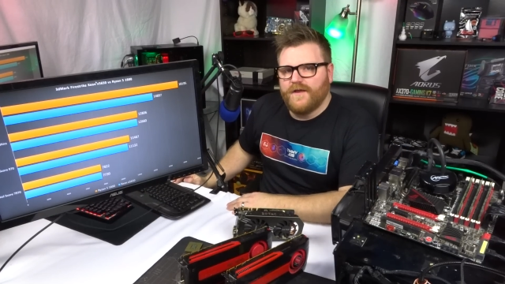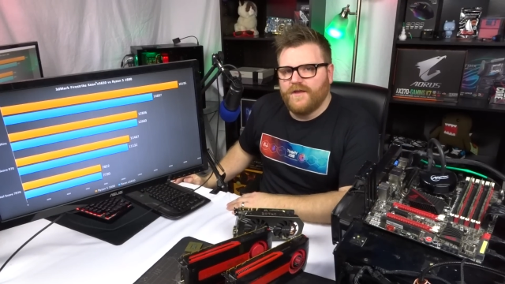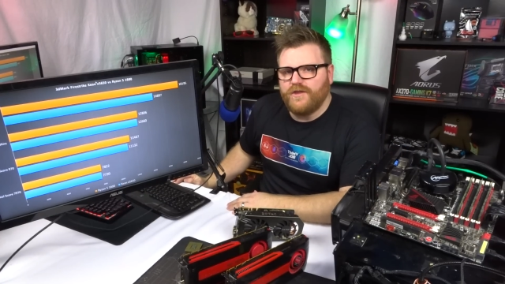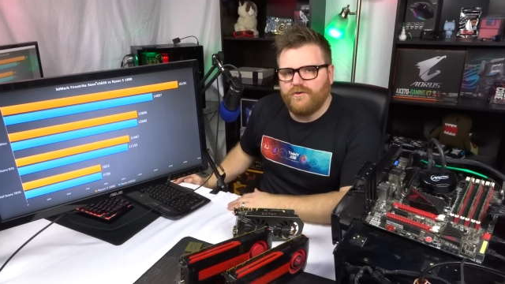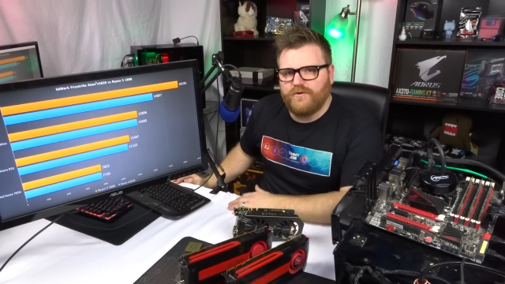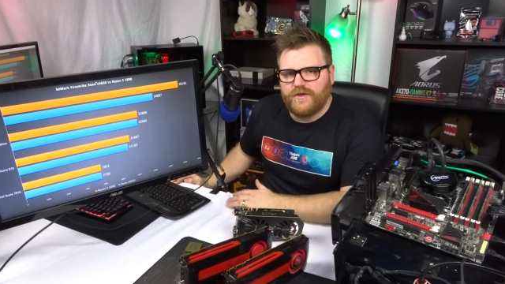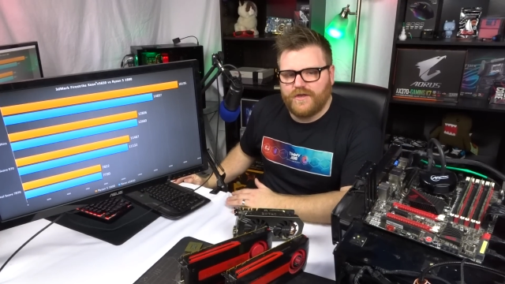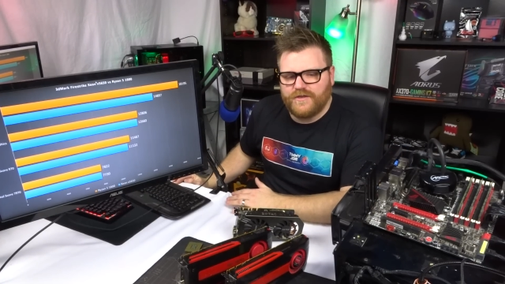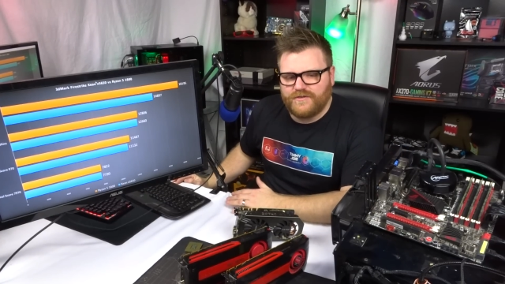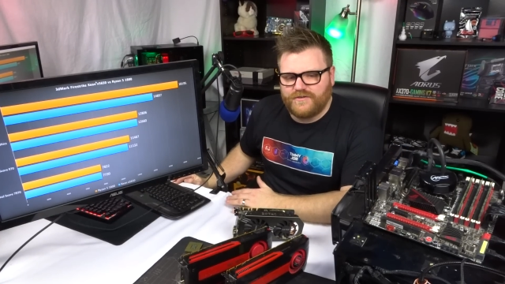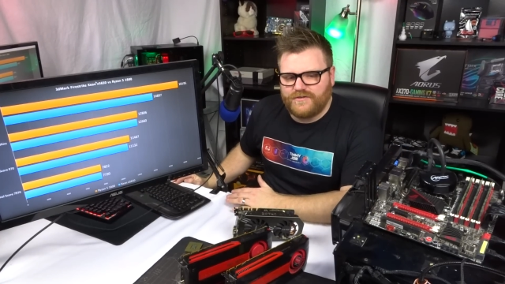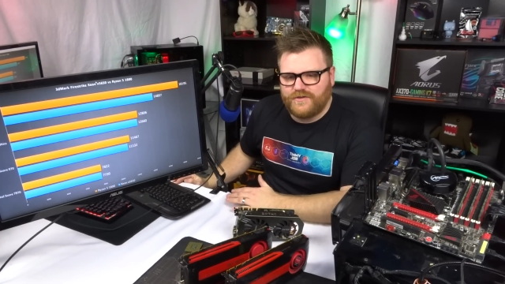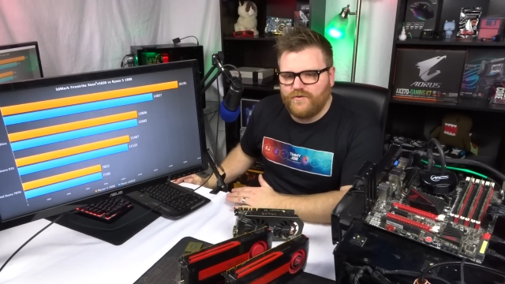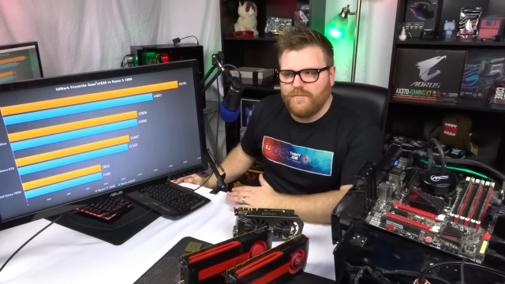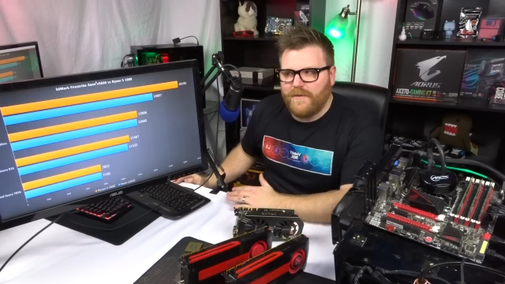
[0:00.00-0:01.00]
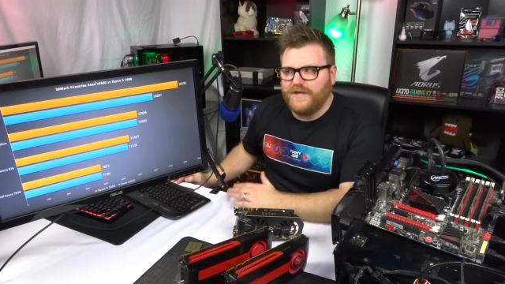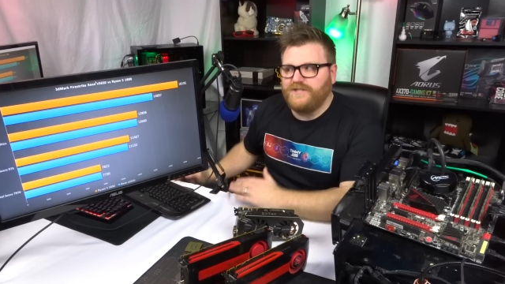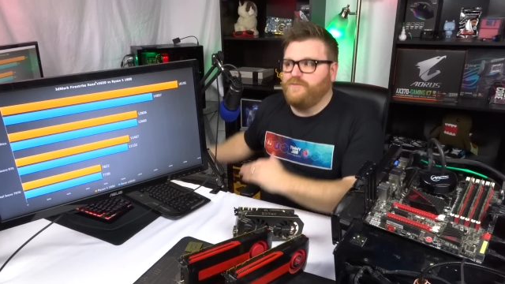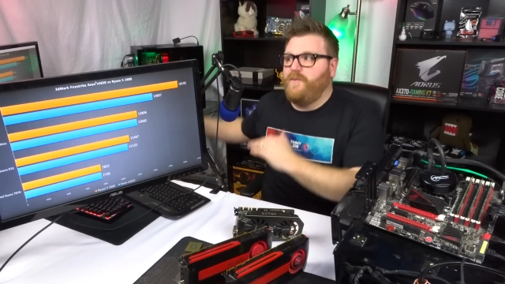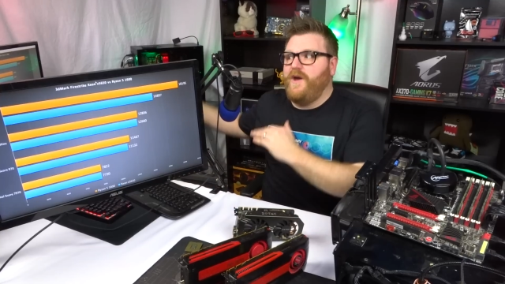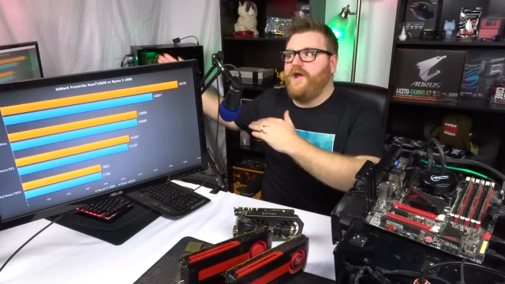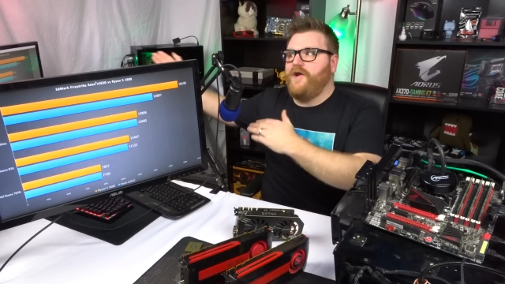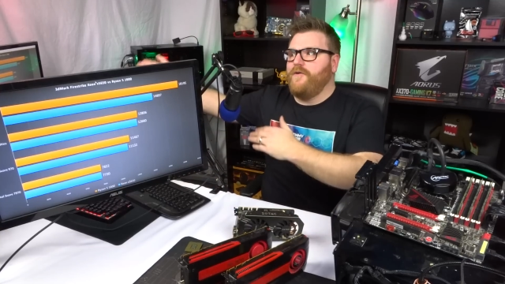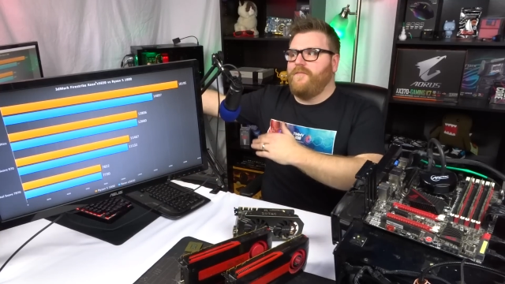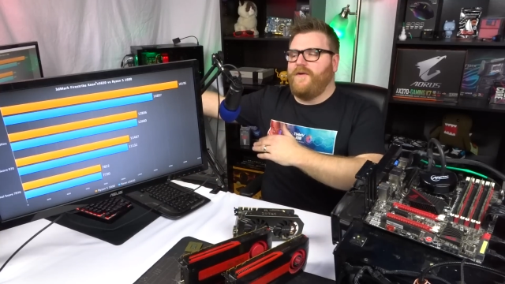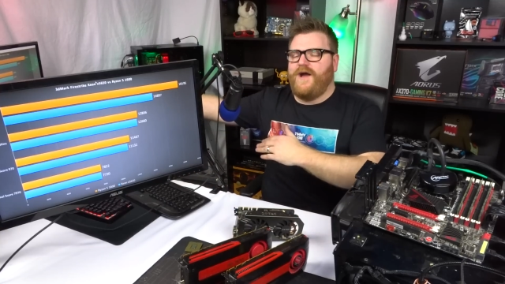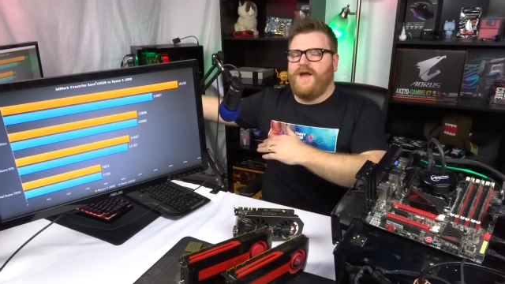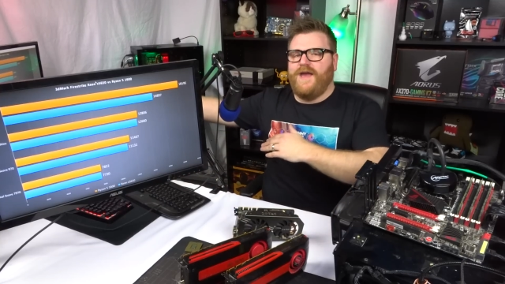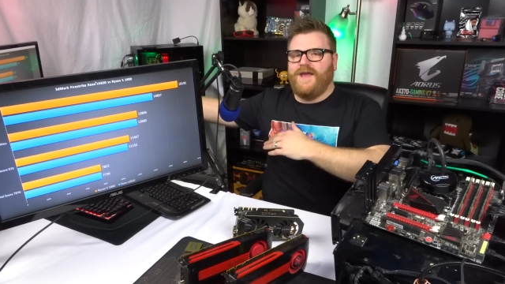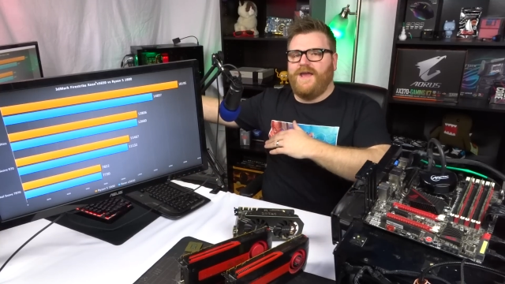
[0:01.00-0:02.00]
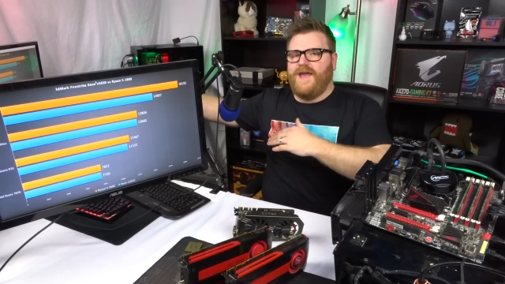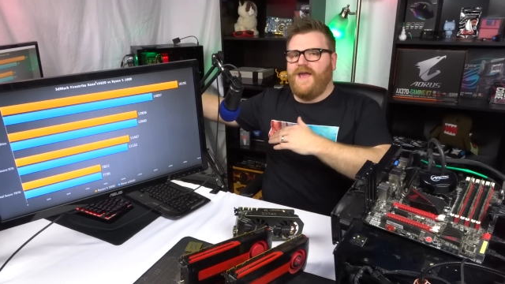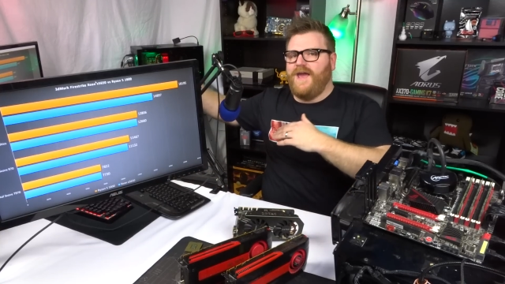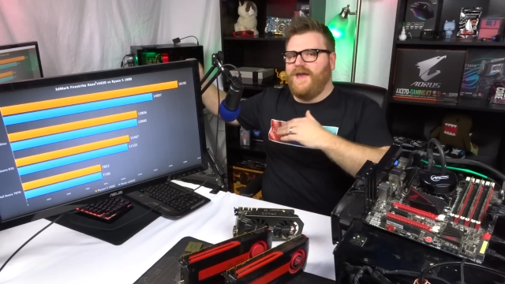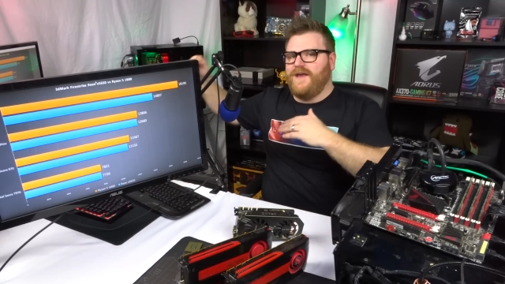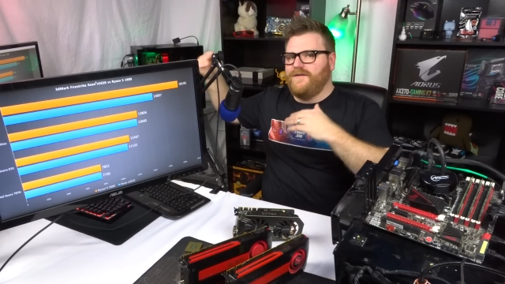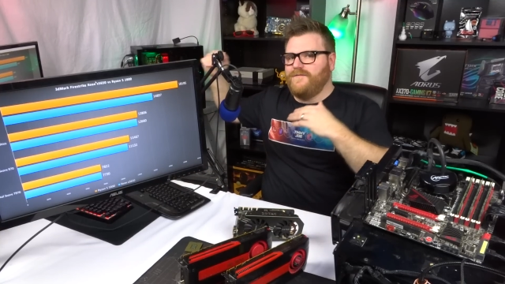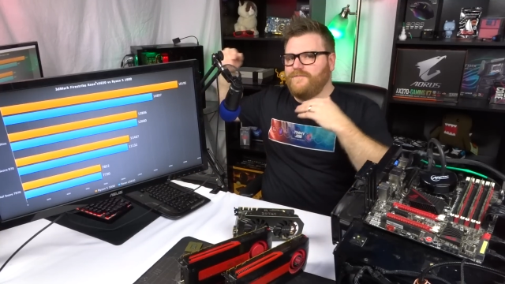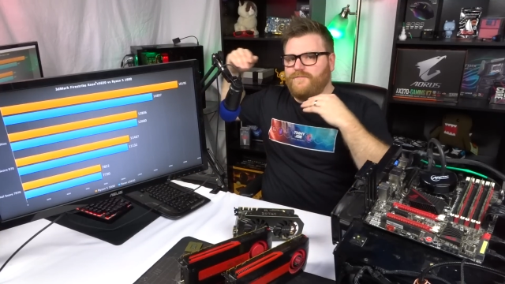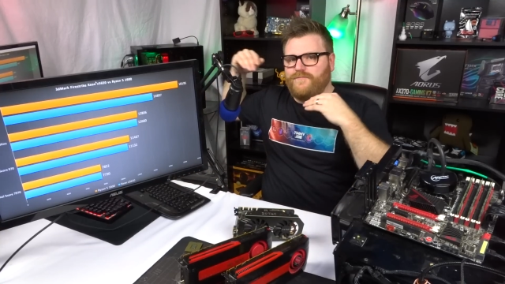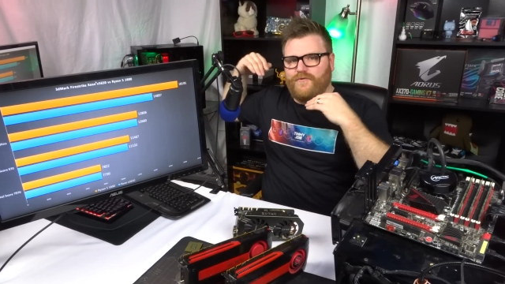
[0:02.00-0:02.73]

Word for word: you can do much better buying a